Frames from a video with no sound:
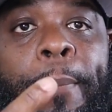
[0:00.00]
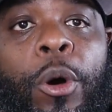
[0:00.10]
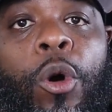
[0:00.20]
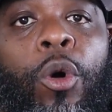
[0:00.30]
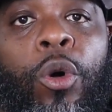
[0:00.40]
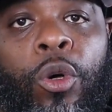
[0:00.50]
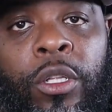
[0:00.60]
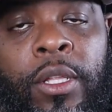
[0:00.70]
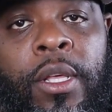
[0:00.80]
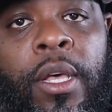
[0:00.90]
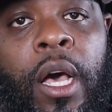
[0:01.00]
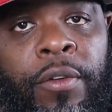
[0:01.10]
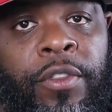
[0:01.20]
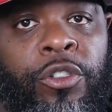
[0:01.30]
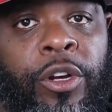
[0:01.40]
pull
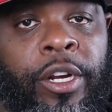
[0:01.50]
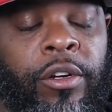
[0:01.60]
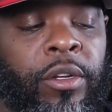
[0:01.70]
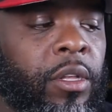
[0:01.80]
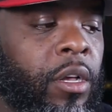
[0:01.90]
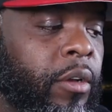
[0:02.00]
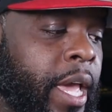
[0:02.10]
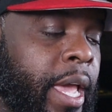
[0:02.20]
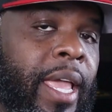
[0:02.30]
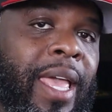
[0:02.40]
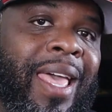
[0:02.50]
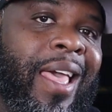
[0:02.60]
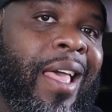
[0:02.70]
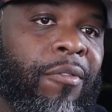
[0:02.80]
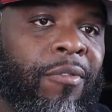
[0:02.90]
of the trigger, okay?
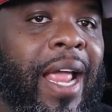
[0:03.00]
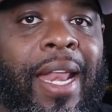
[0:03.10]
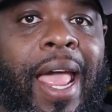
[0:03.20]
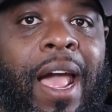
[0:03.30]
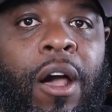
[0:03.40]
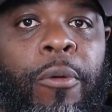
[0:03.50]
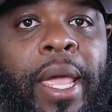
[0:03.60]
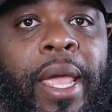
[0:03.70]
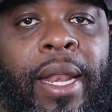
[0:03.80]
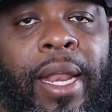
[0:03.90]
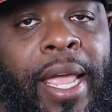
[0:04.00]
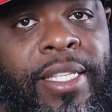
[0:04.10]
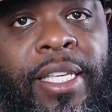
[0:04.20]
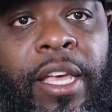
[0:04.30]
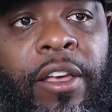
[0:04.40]
Right now, man,
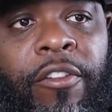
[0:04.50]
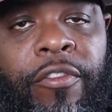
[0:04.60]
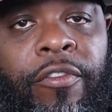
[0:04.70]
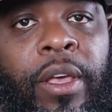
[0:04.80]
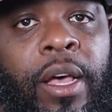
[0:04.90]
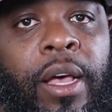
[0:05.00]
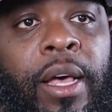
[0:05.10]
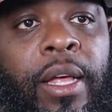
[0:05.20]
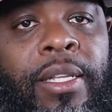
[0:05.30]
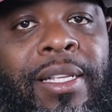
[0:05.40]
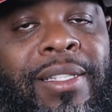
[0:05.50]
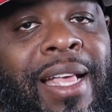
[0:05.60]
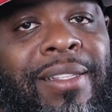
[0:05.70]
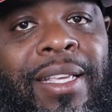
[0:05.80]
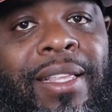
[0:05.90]
ATF does
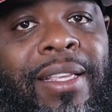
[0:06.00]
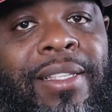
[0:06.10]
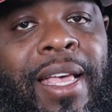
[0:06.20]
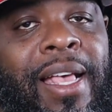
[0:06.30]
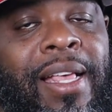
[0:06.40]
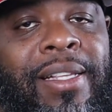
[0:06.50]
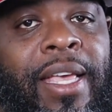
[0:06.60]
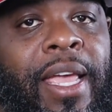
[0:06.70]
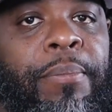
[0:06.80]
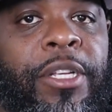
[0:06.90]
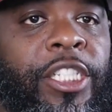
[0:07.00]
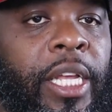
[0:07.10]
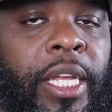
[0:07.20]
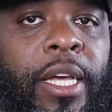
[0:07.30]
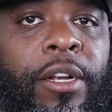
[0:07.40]
not see this as a
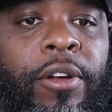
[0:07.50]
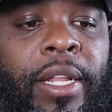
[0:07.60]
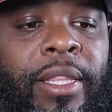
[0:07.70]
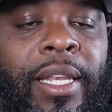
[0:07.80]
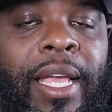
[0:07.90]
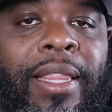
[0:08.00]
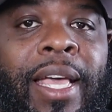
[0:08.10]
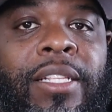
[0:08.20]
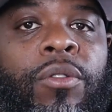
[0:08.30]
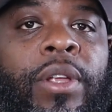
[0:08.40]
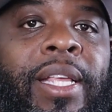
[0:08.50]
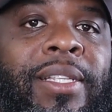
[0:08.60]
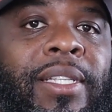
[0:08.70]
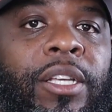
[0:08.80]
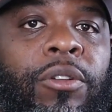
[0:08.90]
machine gun or anything like that, so it
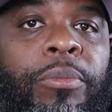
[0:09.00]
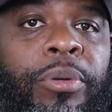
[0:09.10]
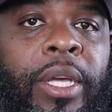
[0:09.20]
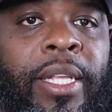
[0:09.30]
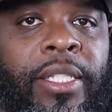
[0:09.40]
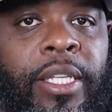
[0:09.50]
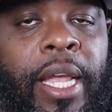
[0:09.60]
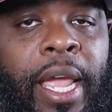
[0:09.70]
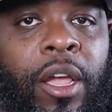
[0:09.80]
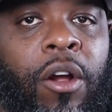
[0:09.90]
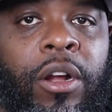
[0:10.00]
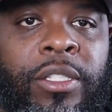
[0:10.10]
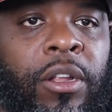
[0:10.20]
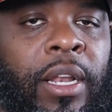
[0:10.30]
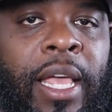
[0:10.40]
is legal to put into your
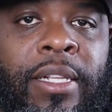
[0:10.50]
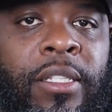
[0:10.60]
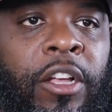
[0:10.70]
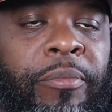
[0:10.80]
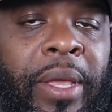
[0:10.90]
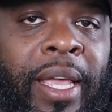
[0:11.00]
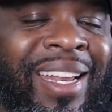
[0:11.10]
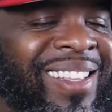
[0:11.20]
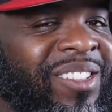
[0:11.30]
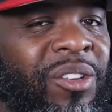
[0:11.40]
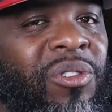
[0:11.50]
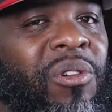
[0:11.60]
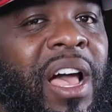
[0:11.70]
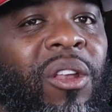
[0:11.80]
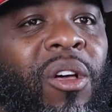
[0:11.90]
ARs and all that stuff, man. Don't
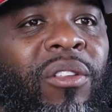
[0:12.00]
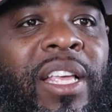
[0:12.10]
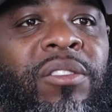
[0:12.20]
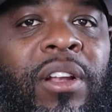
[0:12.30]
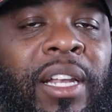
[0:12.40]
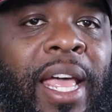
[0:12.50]
know how long that's gonna